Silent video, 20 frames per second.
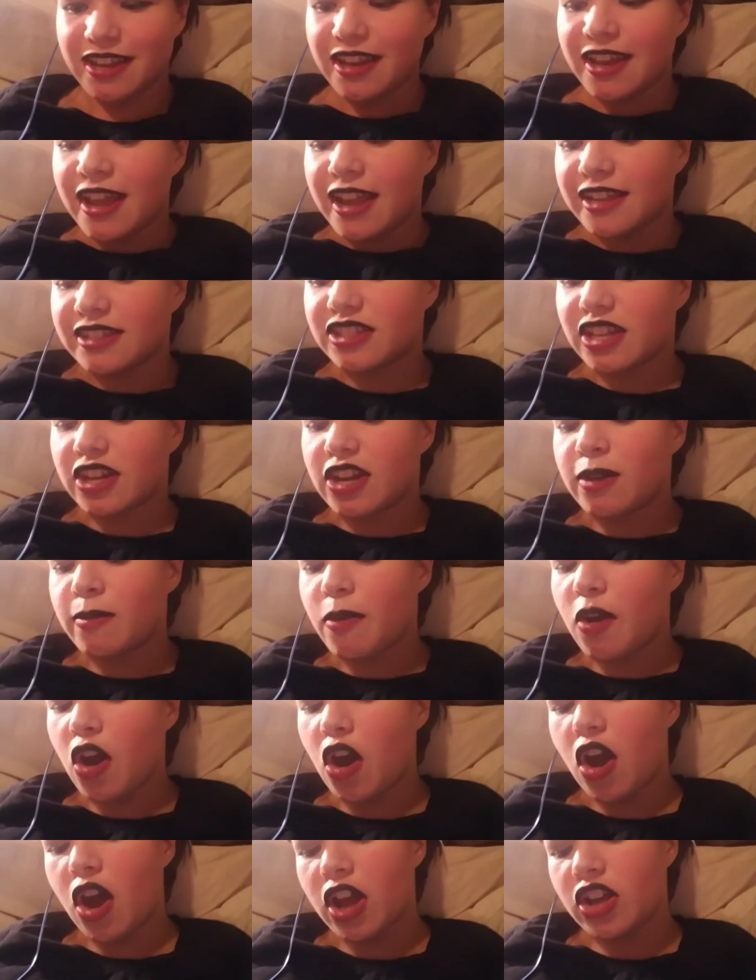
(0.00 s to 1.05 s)
And he's like, "Come
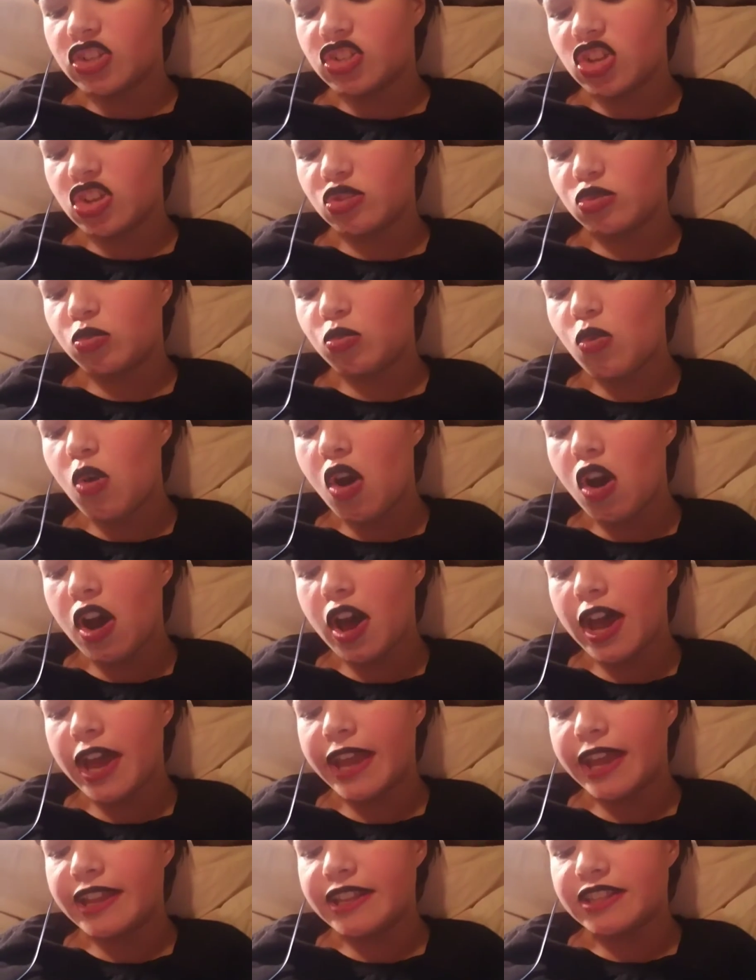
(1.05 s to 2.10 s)
on, just
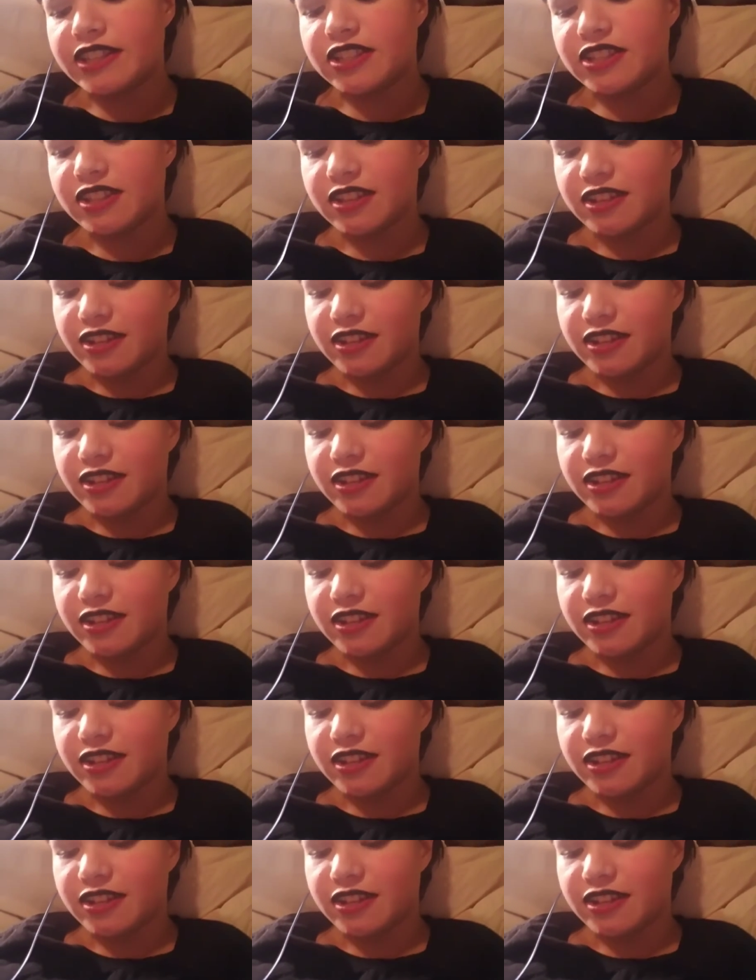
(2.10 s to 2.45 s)
once."